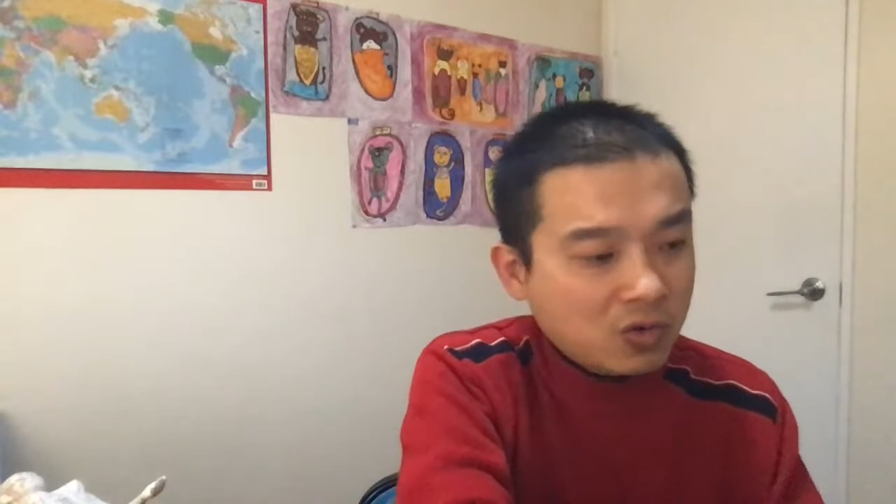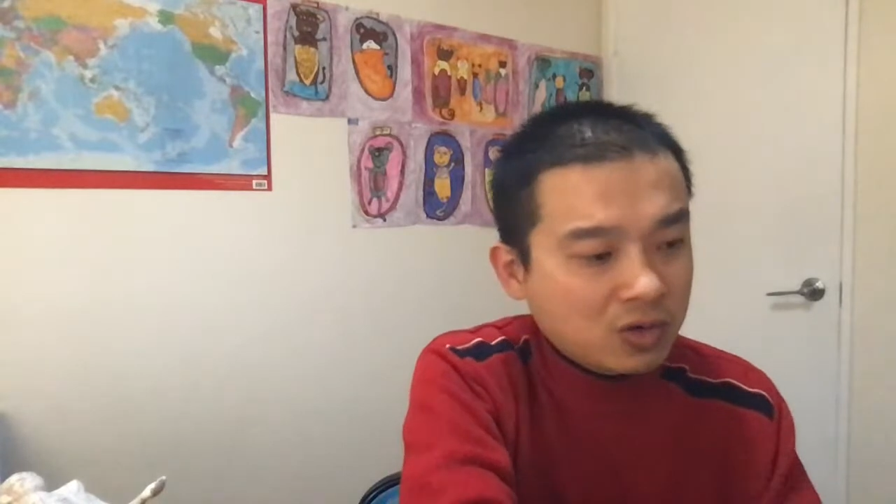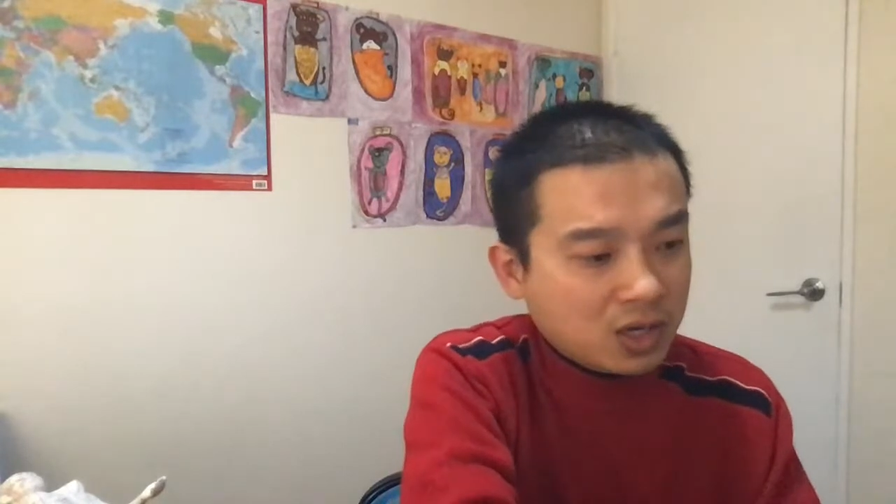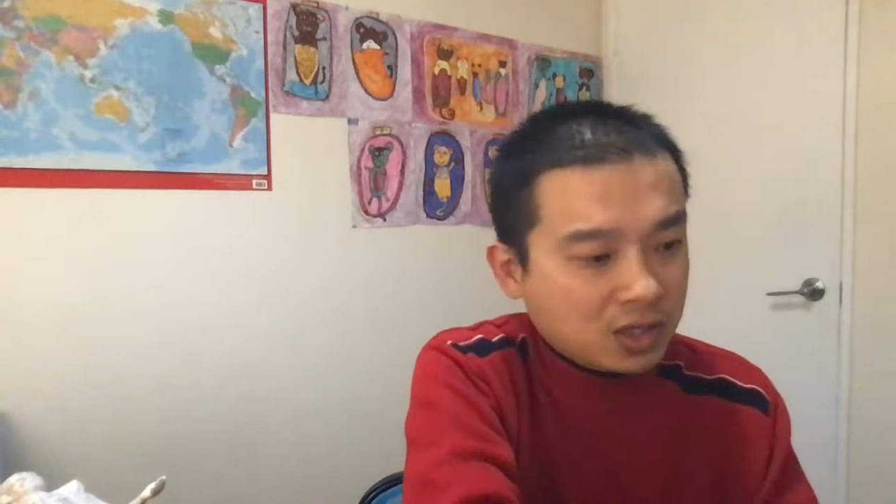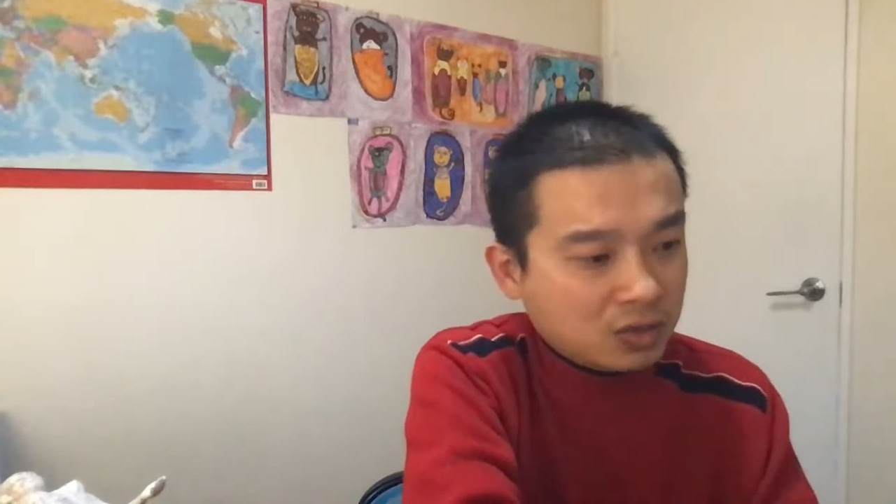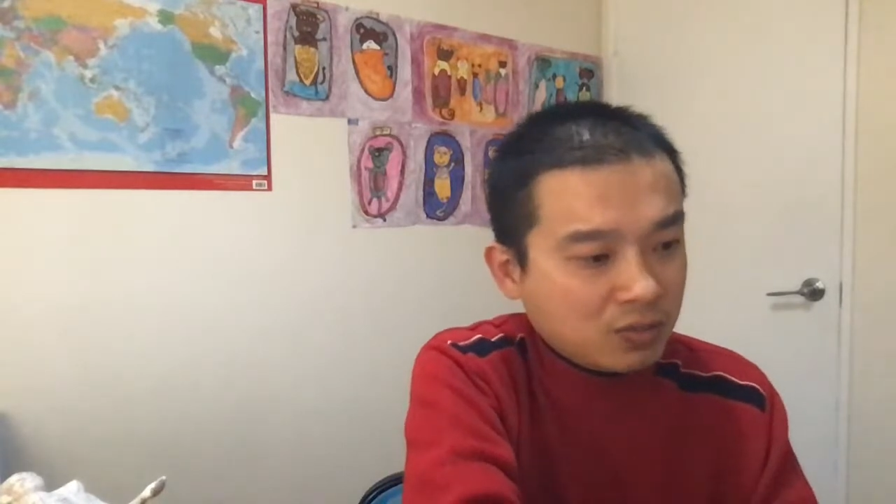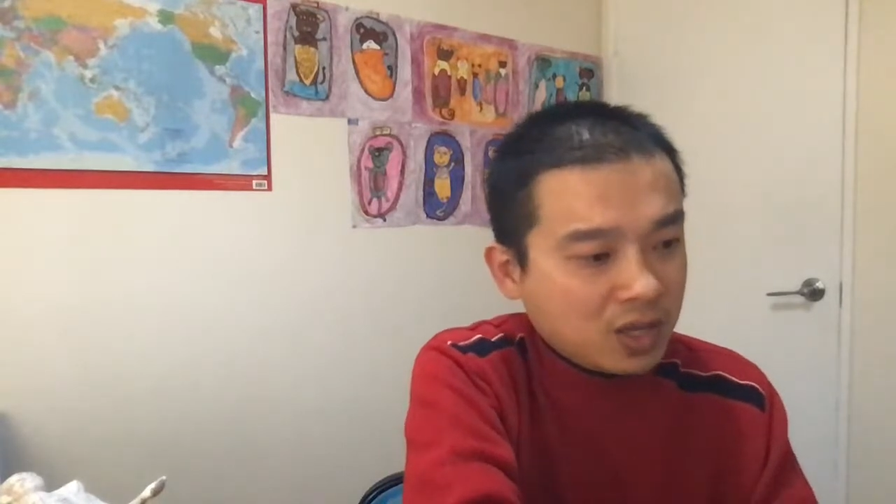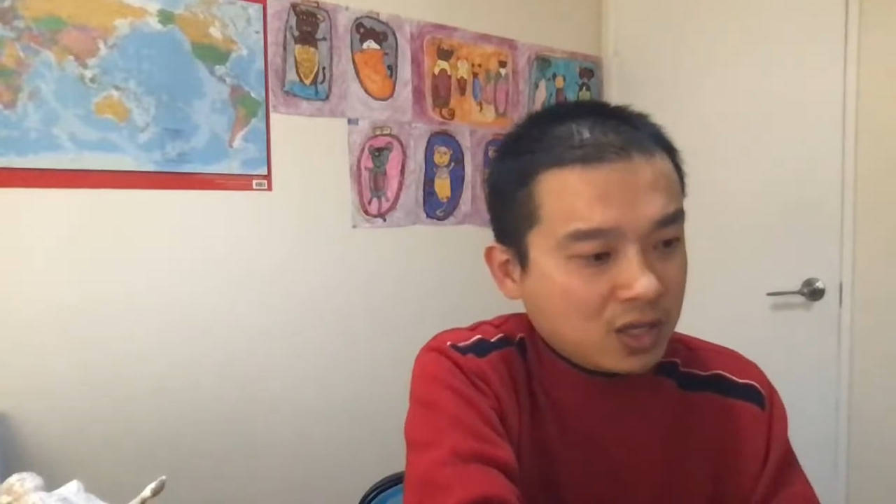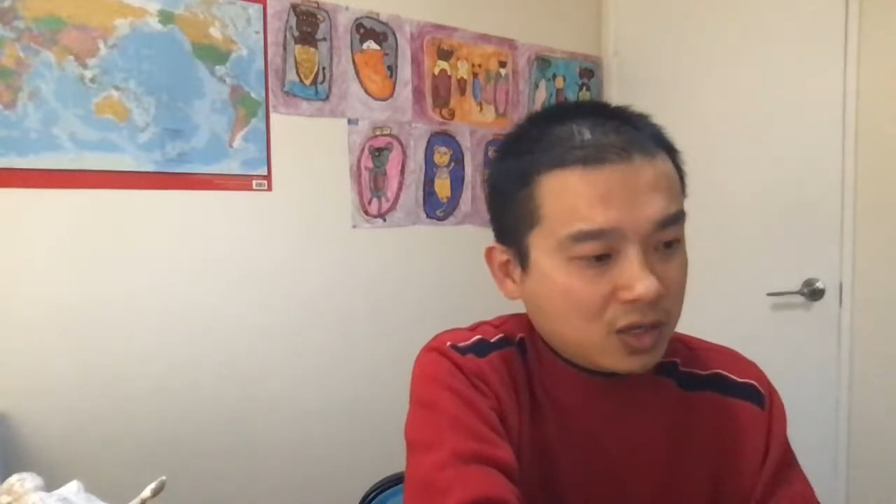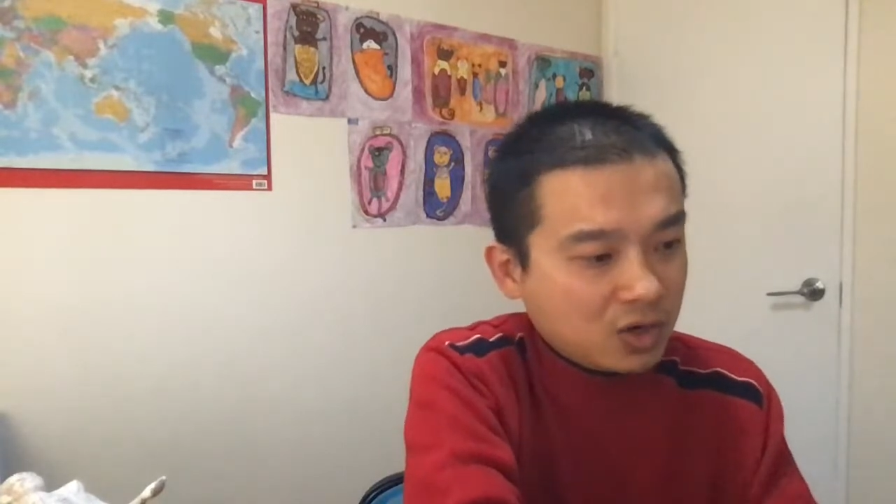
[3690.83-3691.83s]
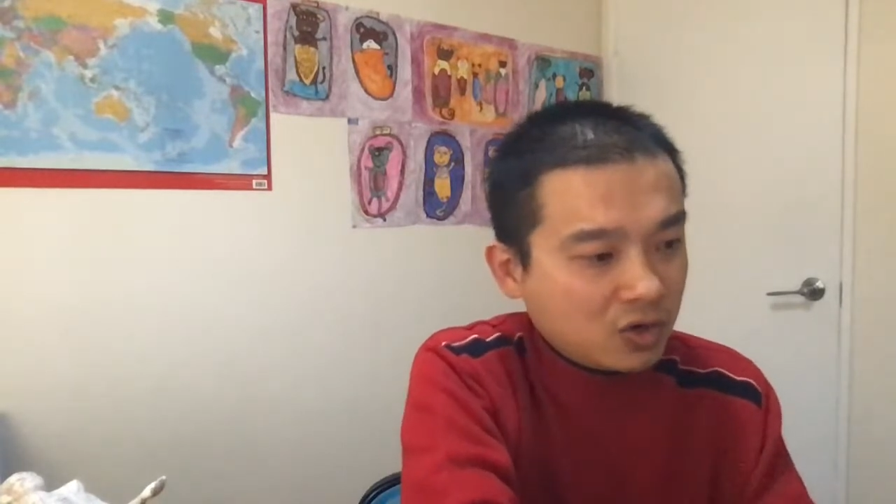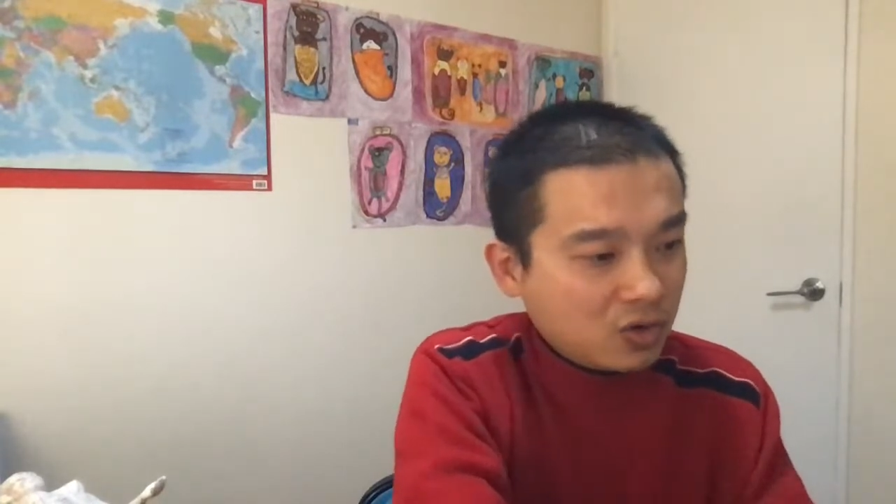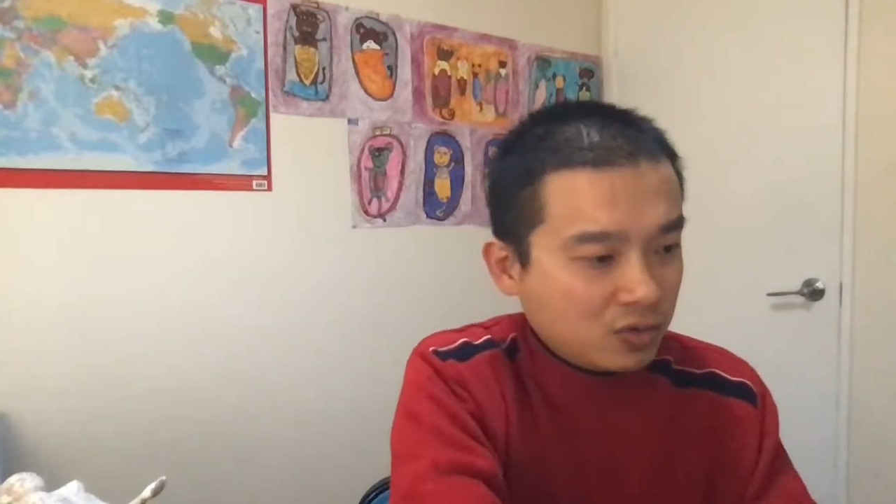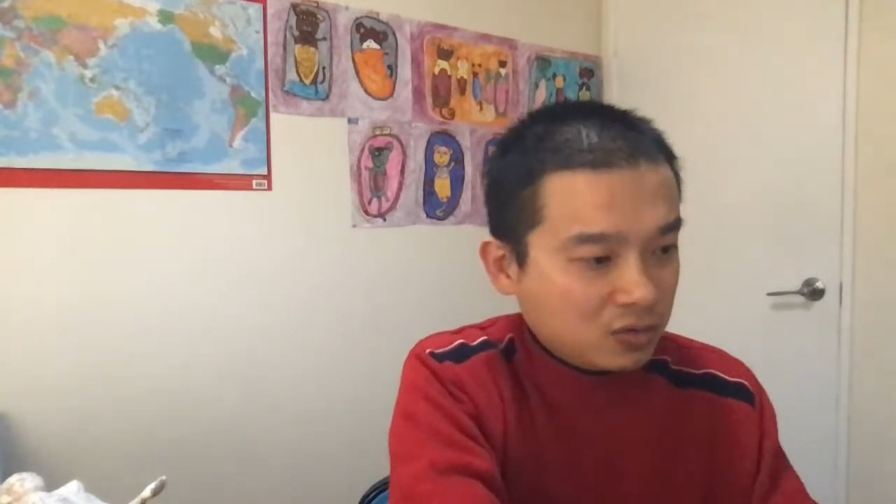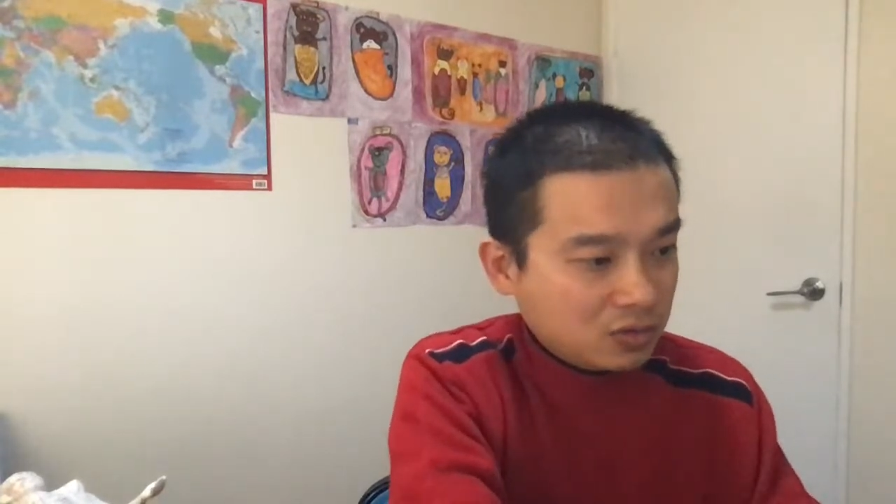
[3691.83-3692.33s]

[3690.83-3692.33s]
Nice to meet you.